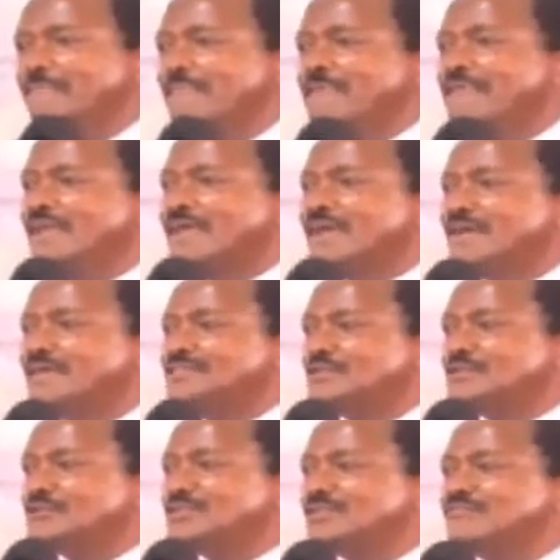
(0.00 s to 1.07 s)
actually
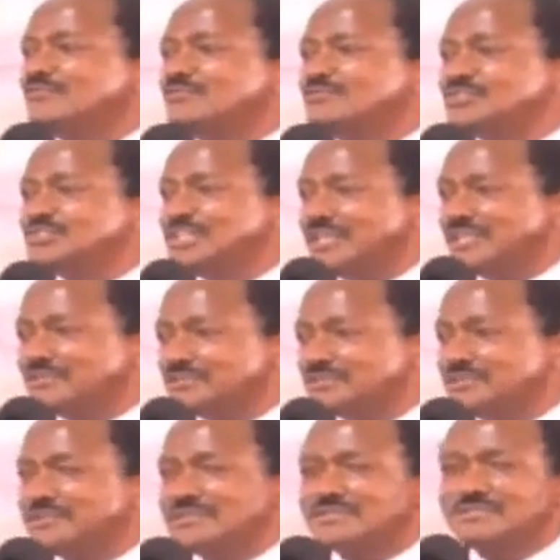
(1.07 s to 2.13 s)
on the Fool's Day, so I
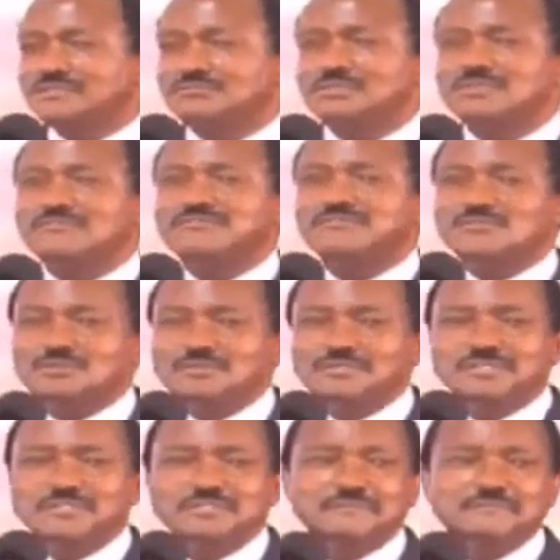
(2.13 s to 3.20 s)
thought I was being fooled.
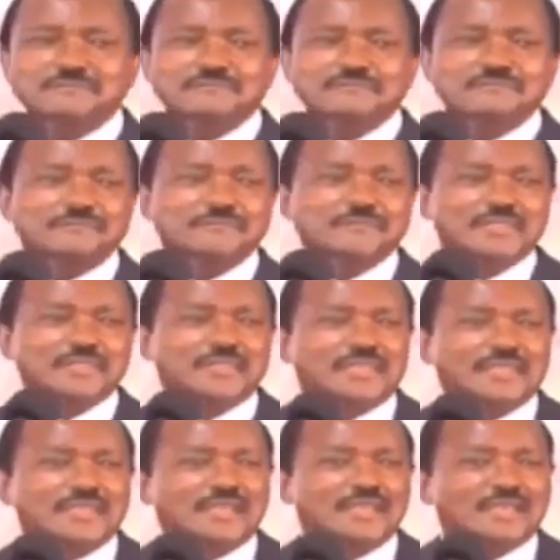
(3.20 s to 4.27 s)

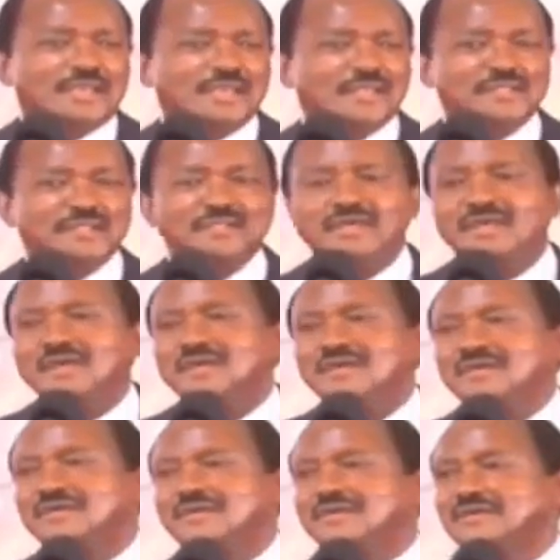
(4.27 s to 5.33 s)
And
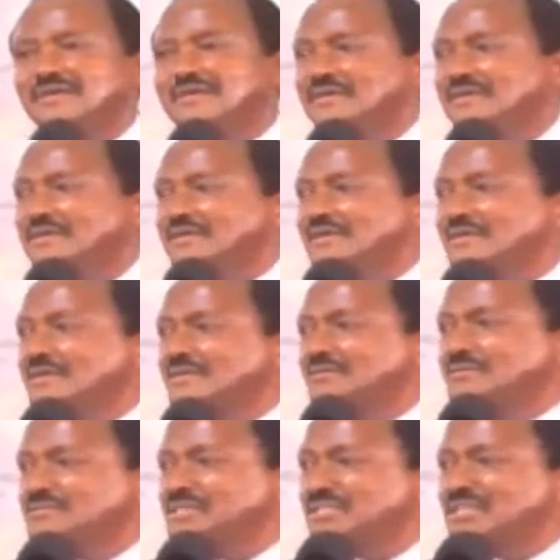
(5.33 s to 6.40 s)

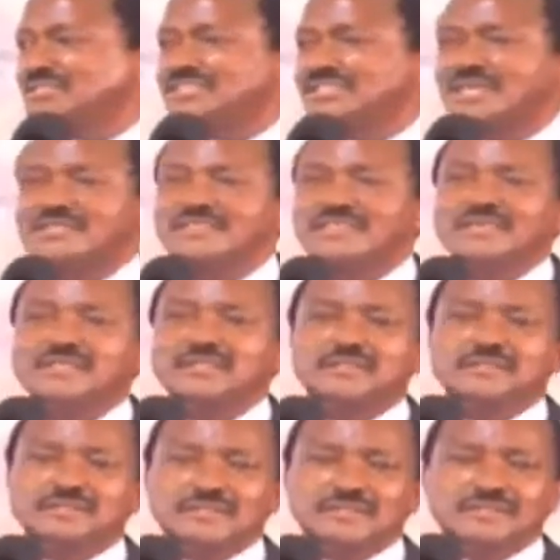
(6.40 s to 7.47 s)
Mzee Nyachae then
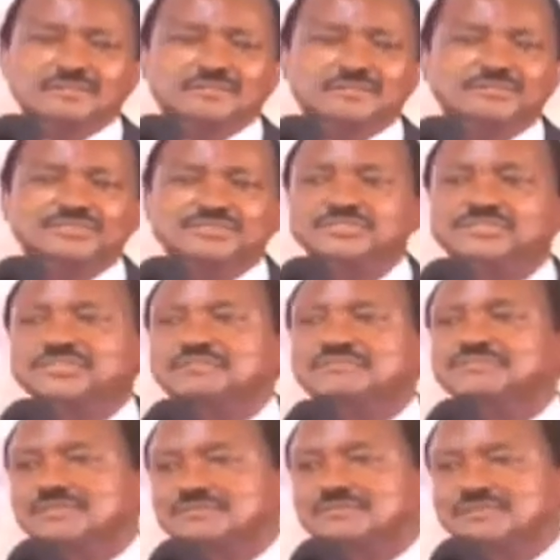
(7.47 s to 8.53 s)
was the chief
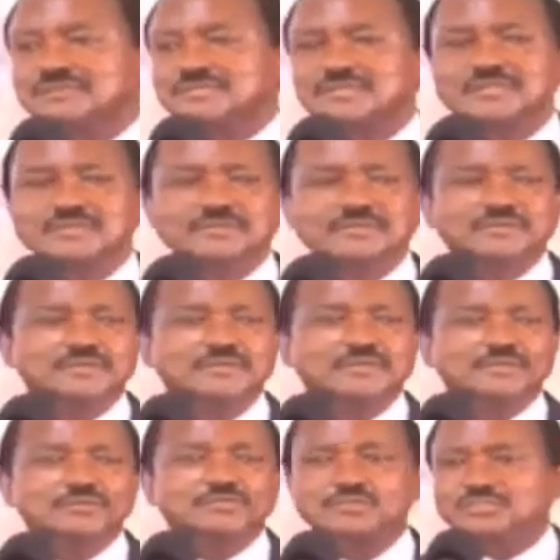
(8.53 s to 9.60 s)
secretary,
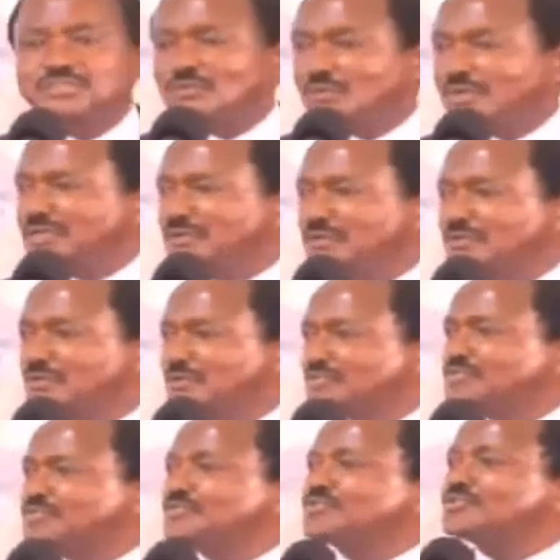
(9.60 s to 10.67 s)
so someone who was
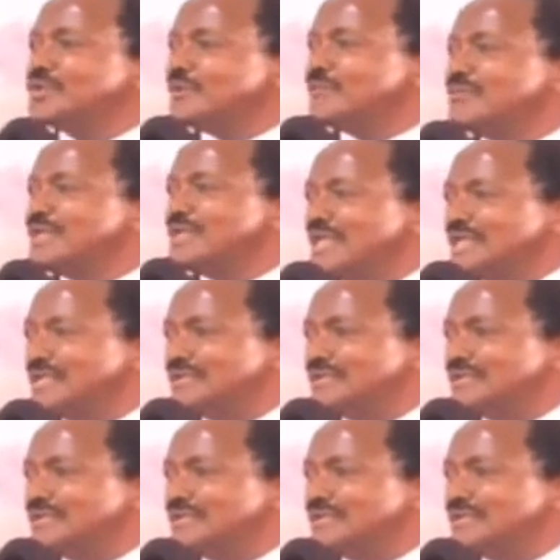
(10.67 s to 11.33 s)
to swear me in